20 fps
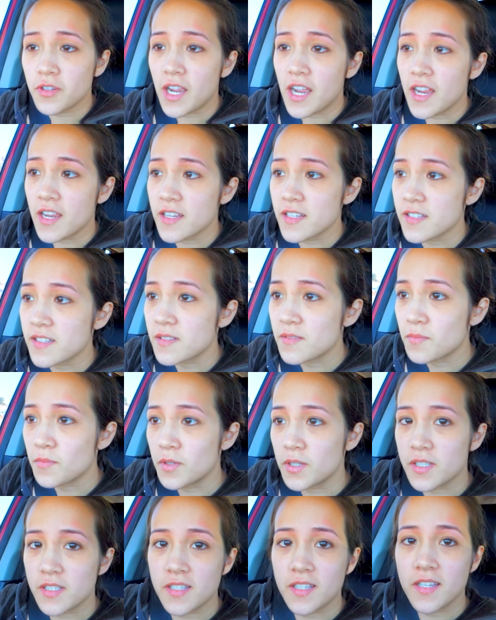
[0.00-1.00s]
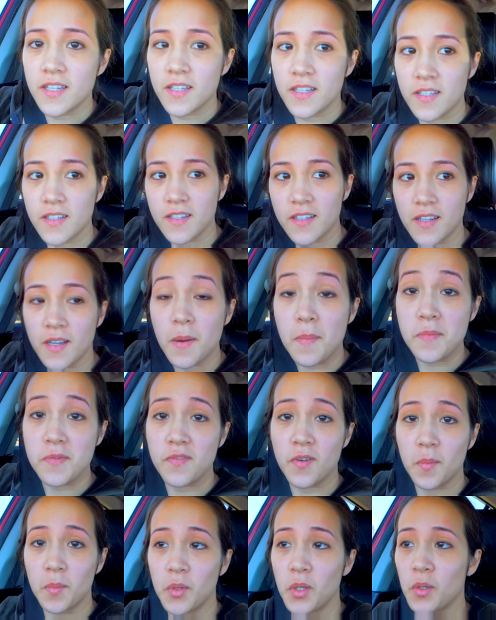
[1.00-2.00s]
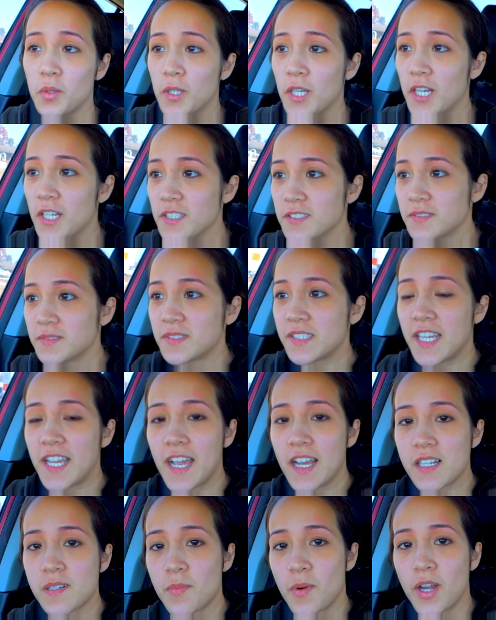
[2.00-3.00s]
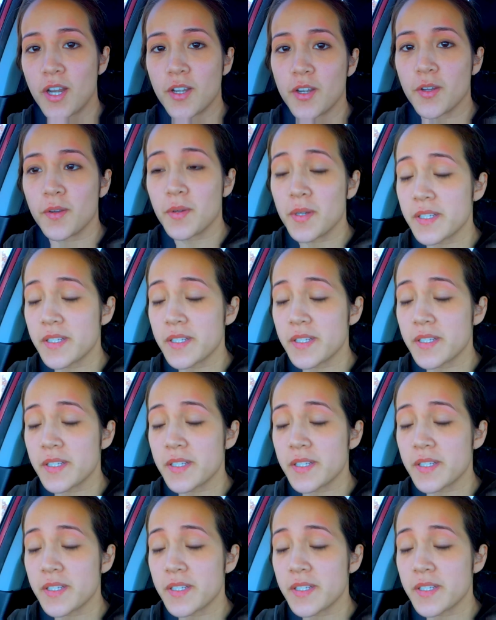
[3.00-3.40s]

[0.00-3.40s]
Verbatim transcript: guys. Once he comes from Lola, he acts brand new.